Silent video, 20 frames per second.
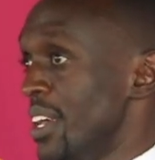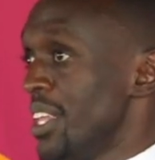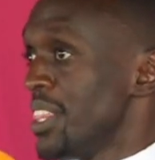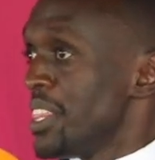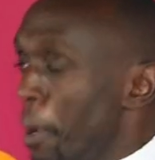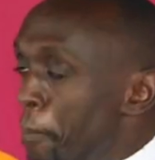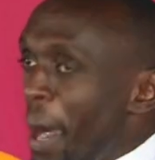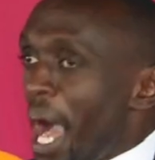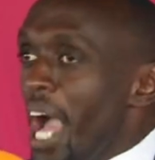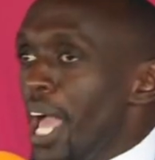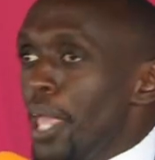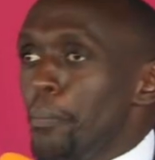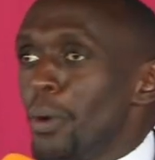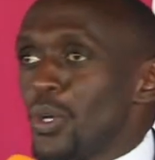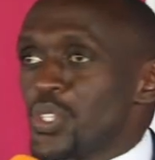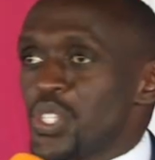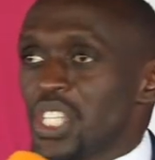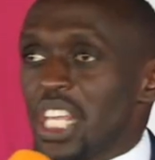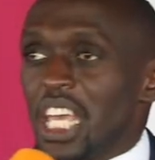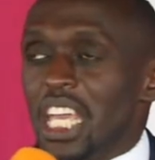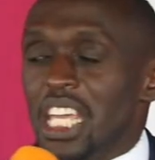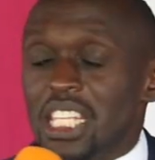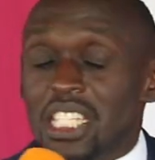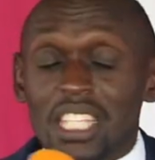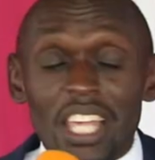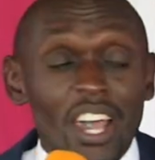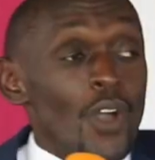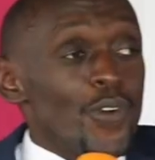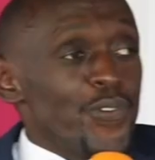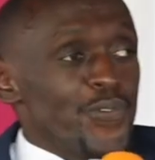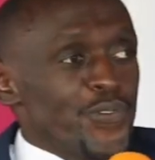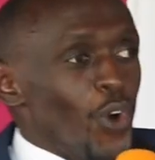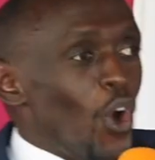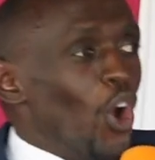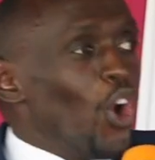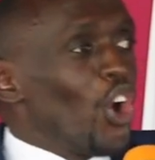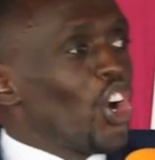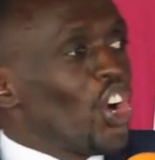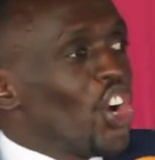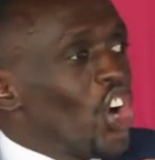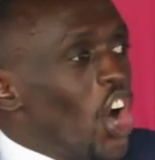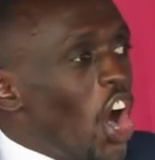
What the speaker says: The Bible says, for